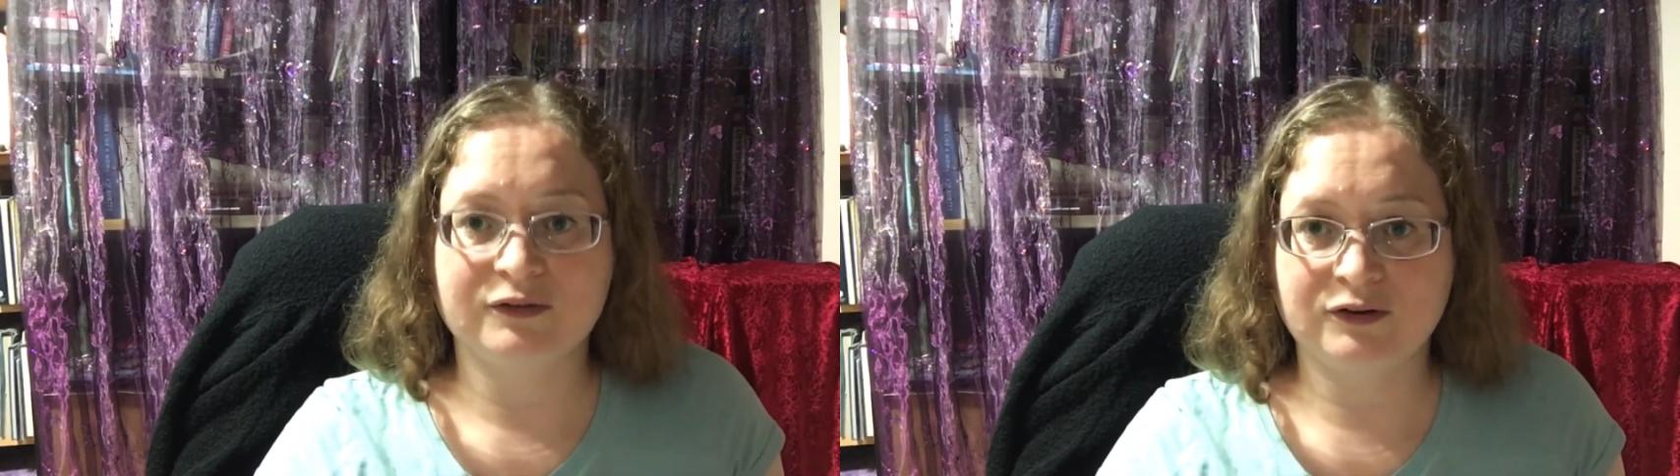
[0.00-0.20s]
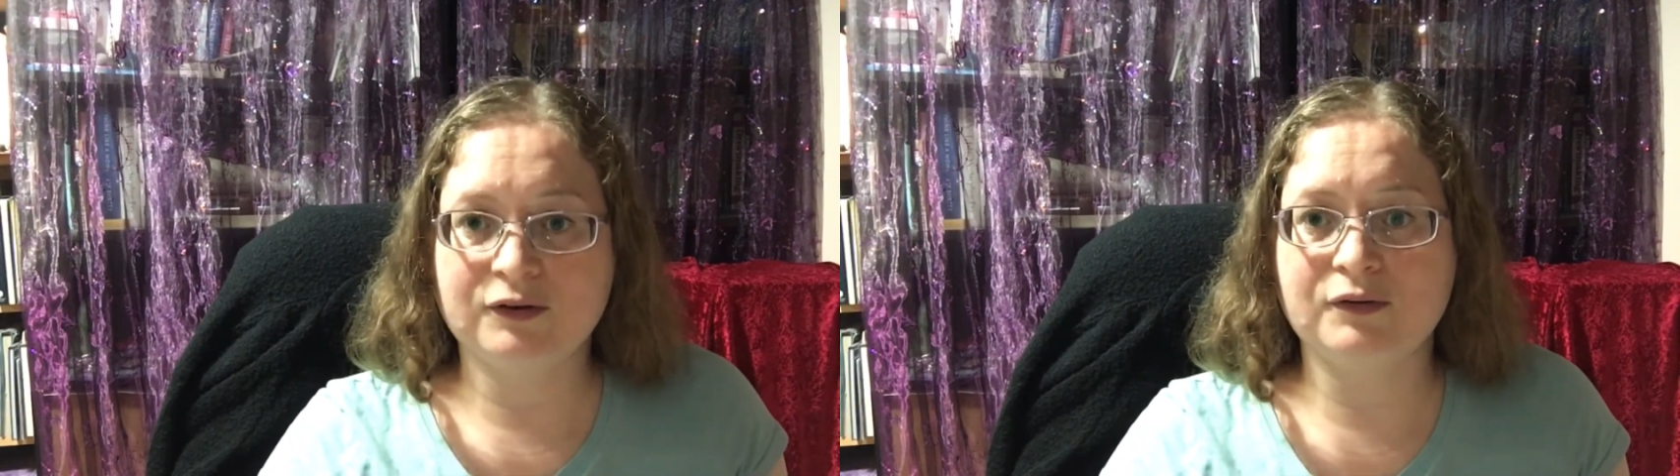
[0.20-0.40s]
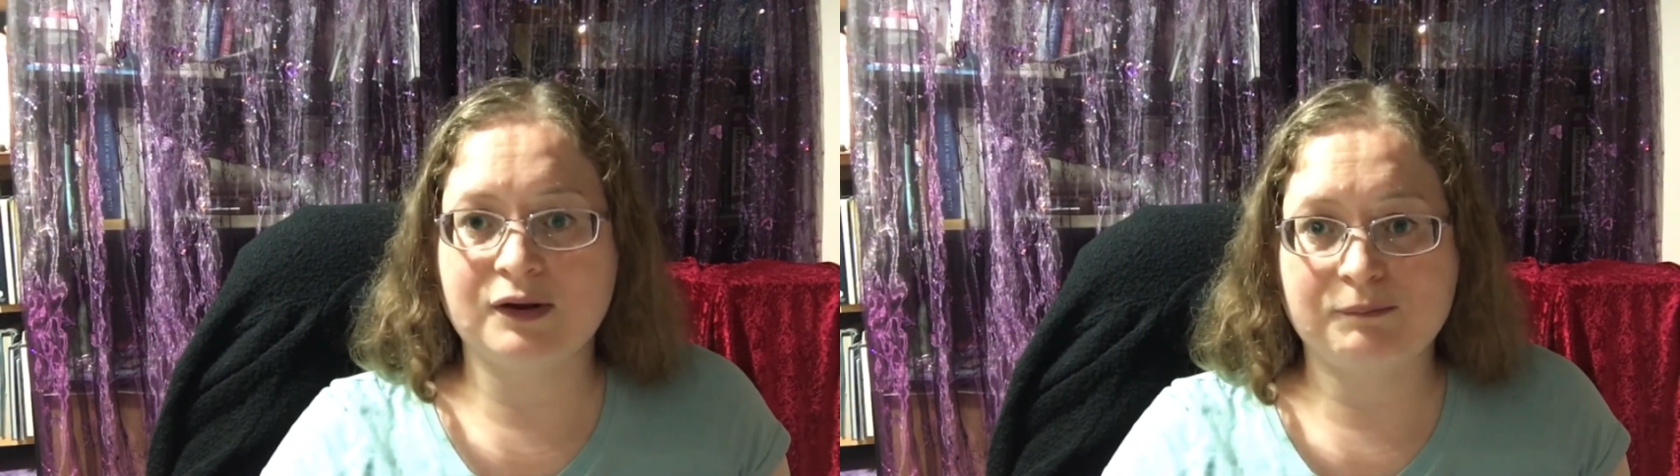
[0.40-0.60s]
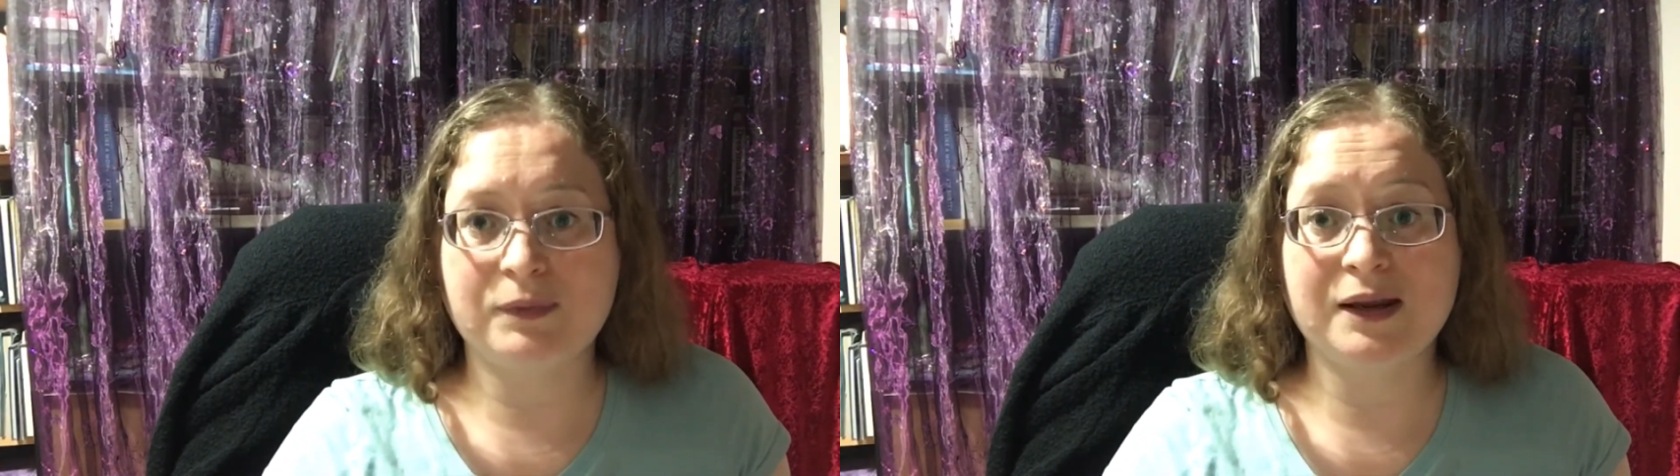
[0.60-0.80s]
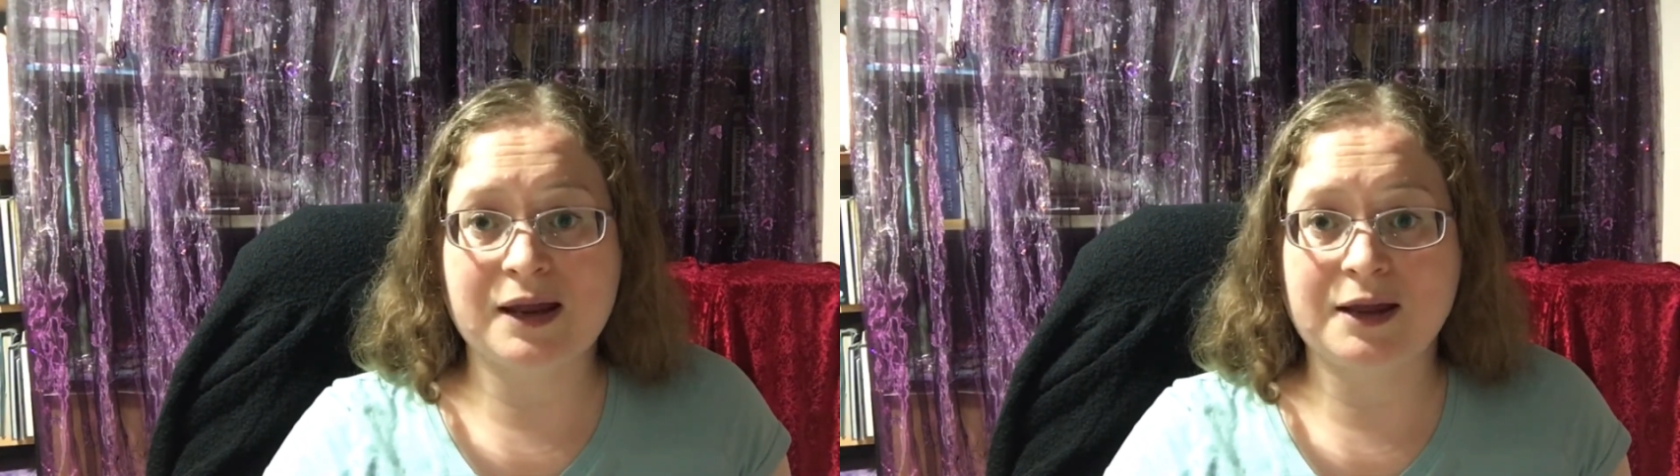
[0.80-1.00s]
to
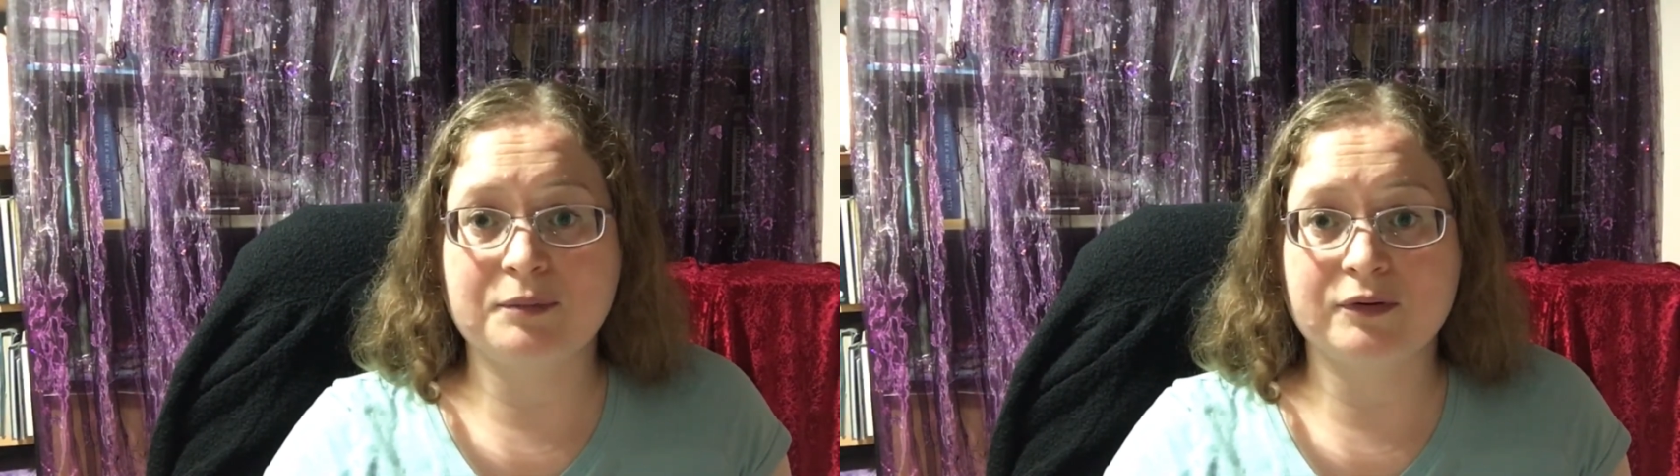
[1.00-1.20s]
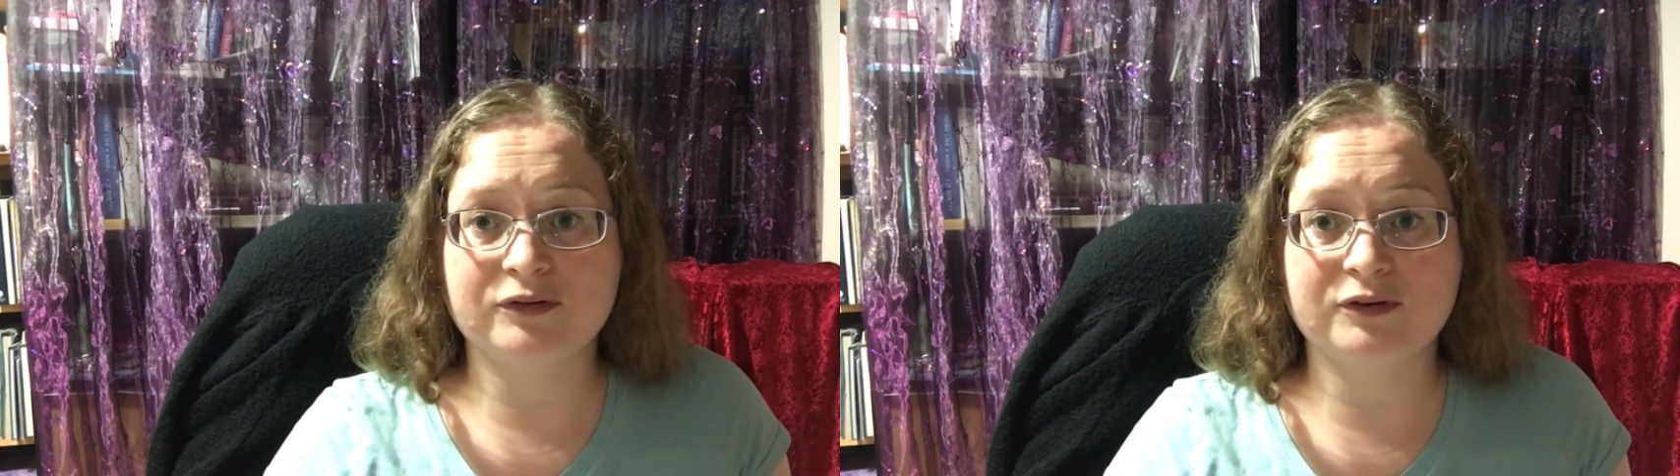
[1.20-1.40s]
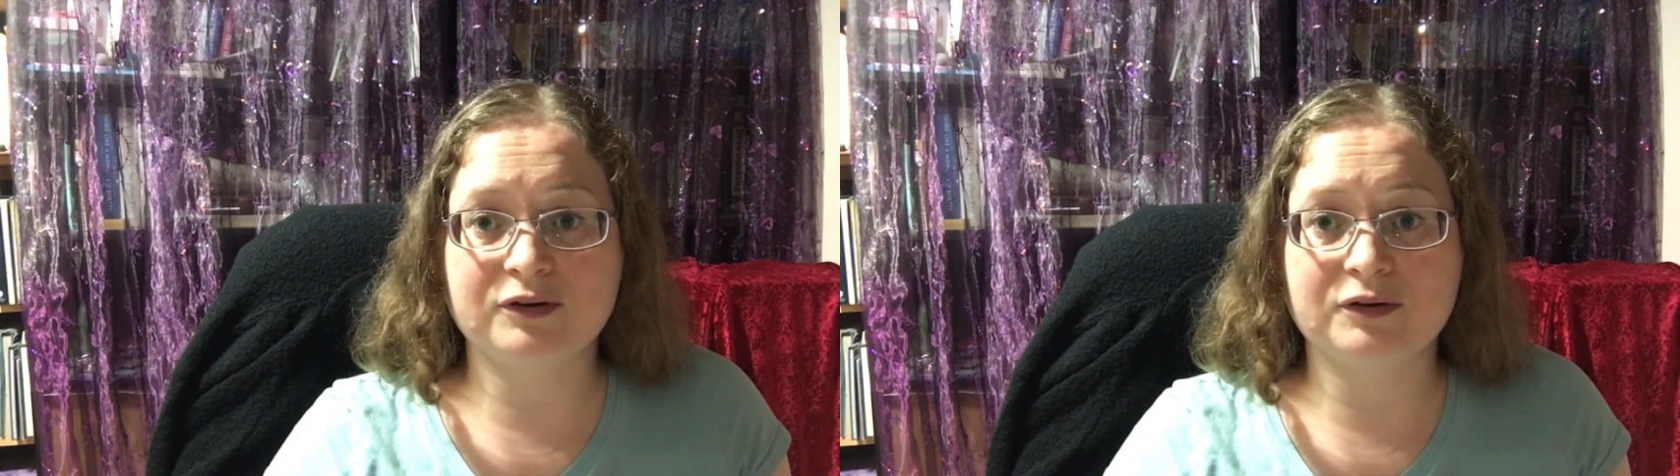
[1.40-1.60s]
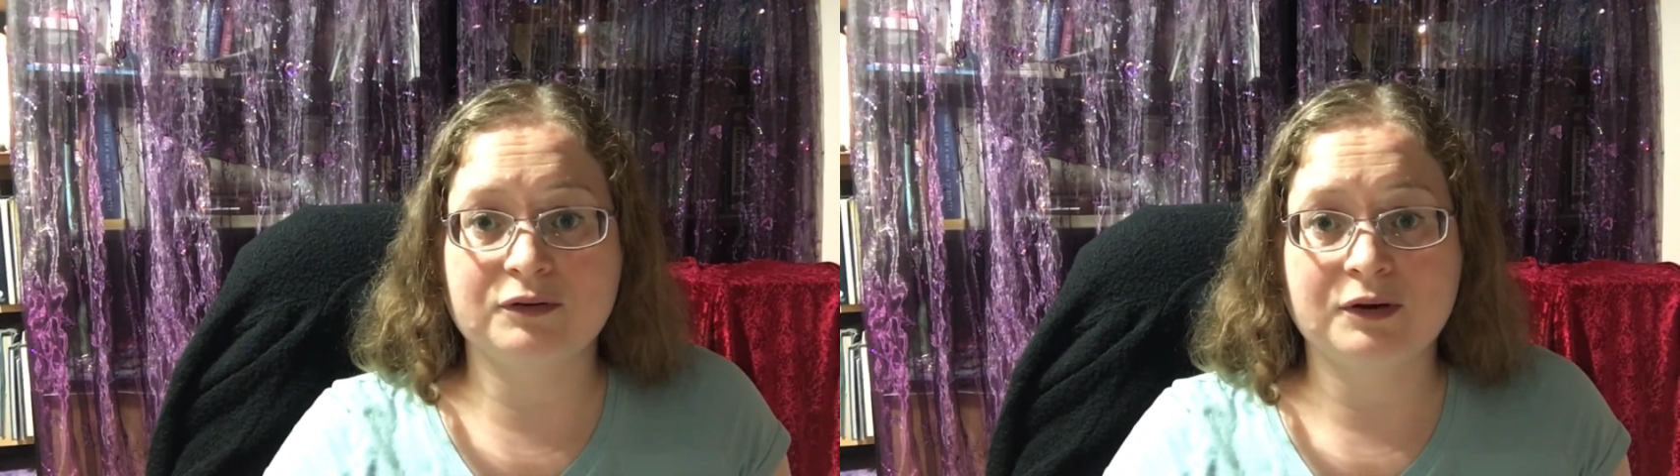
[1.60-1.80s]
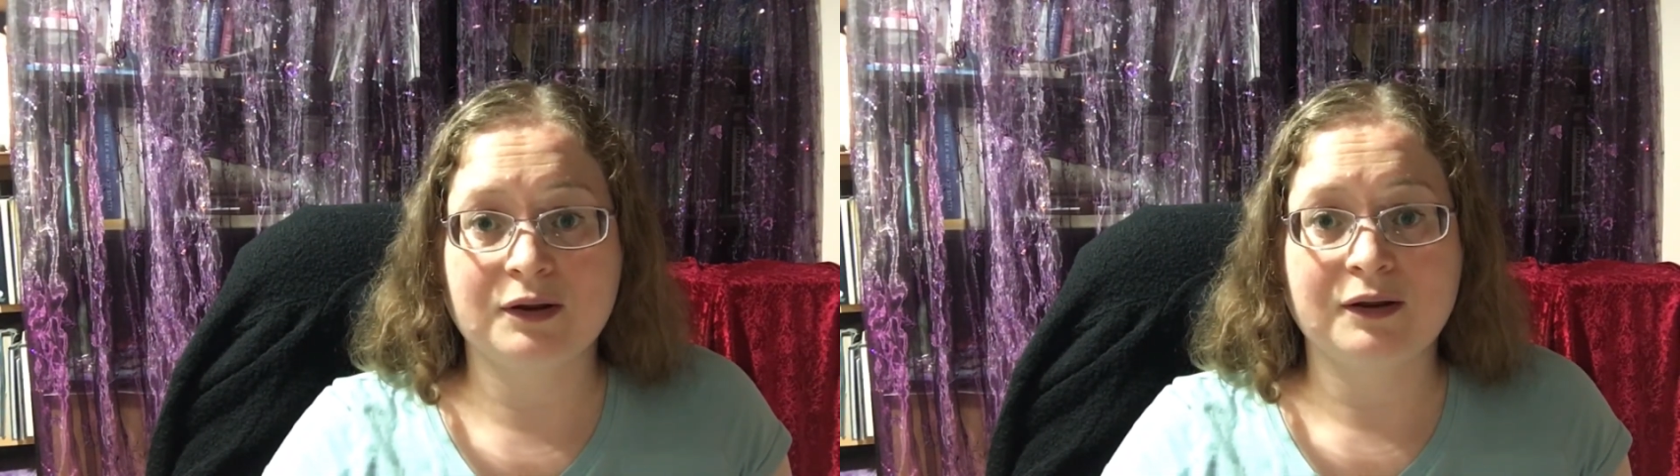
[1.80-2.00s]
be able to